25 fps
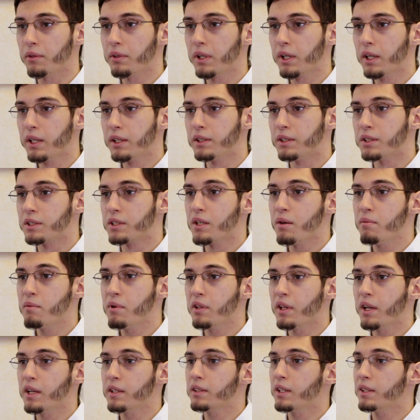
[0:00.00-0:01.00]
mode to
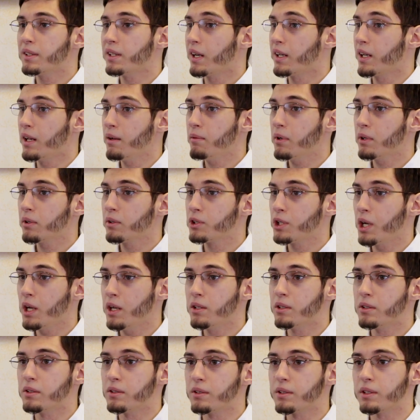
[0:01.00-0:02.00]
simulate the dynamic
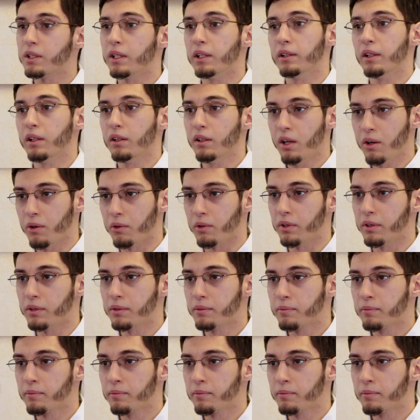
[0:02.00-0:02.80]
changes in the load.